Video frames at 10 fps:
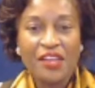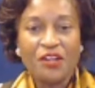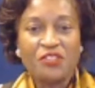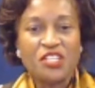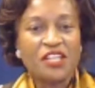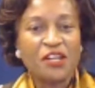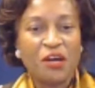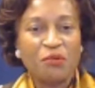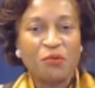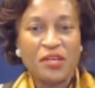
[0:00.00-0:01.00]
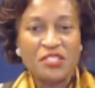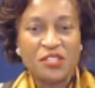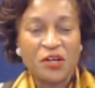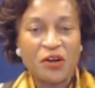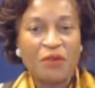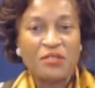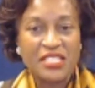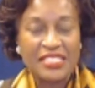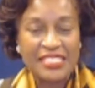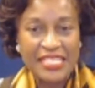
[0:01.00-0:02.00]
You know, just a couple of weeks ago, I was
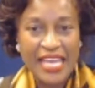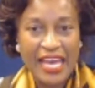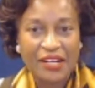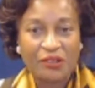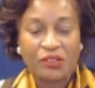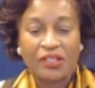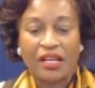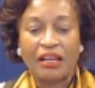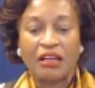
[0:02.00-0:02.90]
in Seattle